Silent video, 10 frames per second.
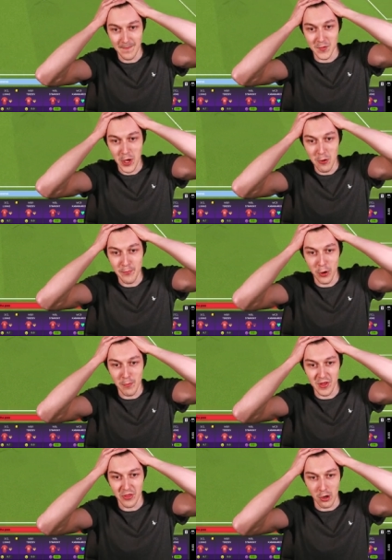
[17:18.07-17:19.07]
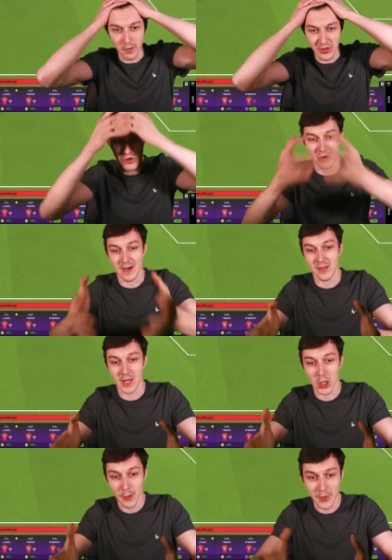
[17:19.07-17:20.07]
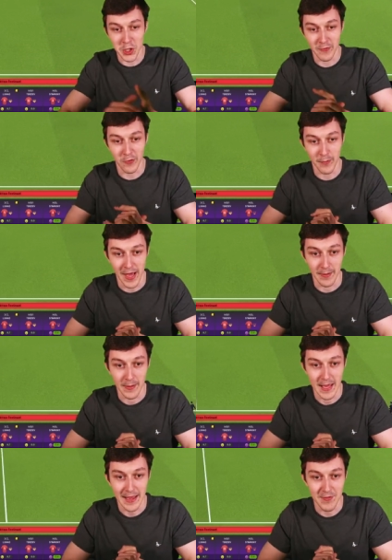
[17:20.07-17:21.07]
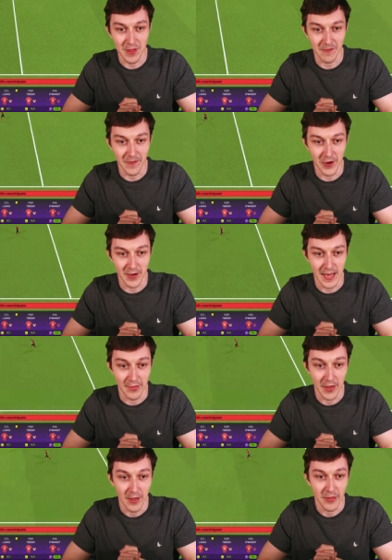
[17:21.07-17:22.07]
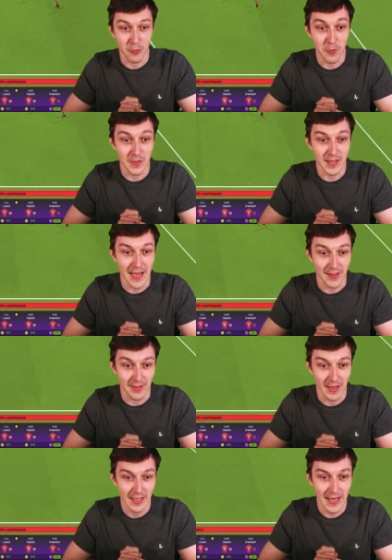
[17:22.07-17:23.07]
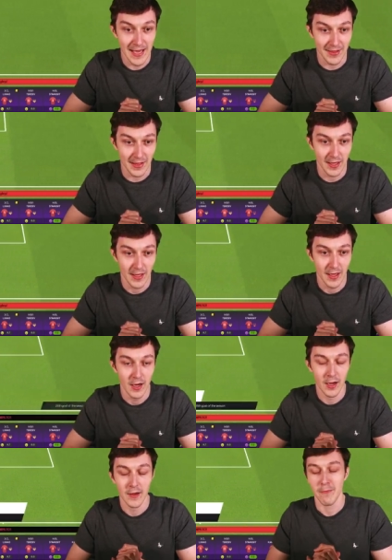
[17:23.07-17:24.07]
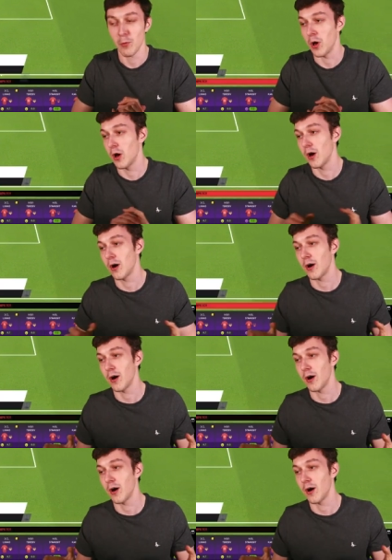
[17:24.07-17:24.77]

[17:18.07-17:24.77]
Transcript: Don't put me through as Stransky, you beautiful man. Into Ferdinand. Through to Gisk. Gisk. Oh.